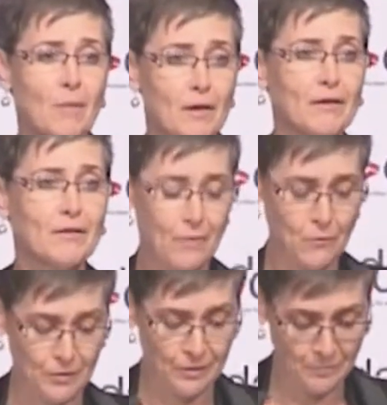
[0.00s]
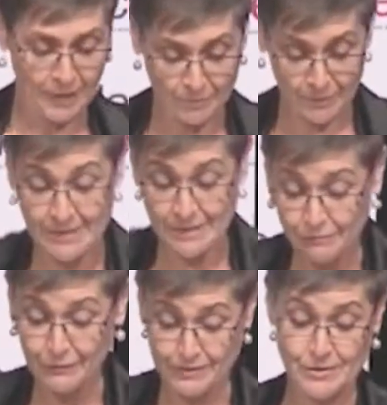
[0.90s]
I think that would make a big
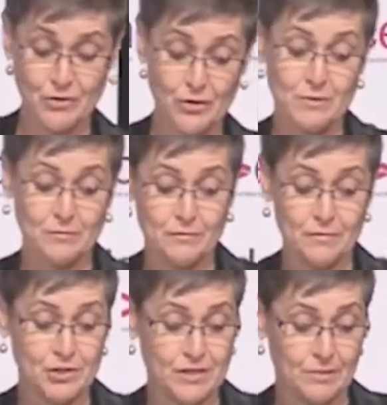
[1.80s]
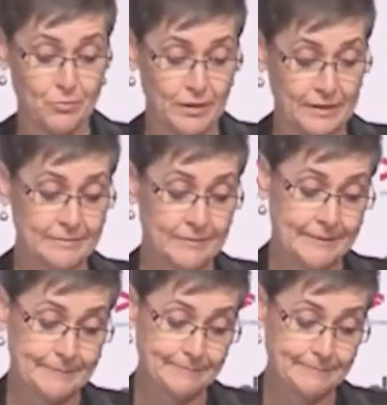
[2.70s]
difference in terms of efficiency and productivity.